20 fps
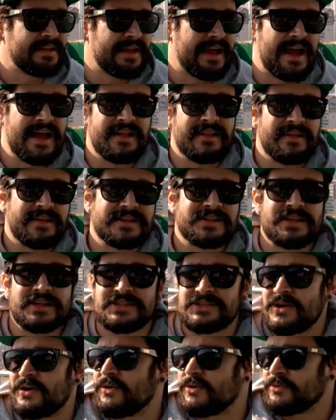I,
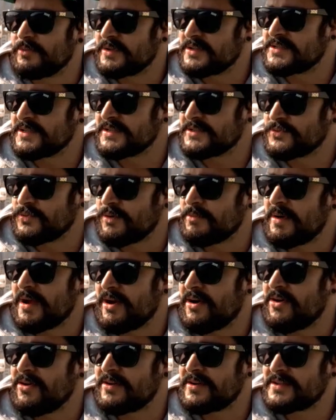it's home. It's, it's where my
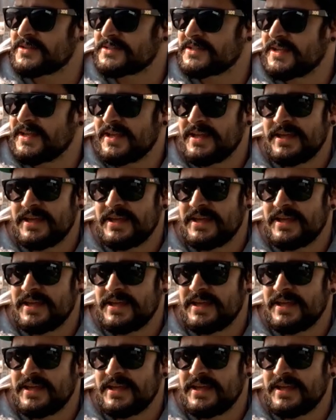heart is.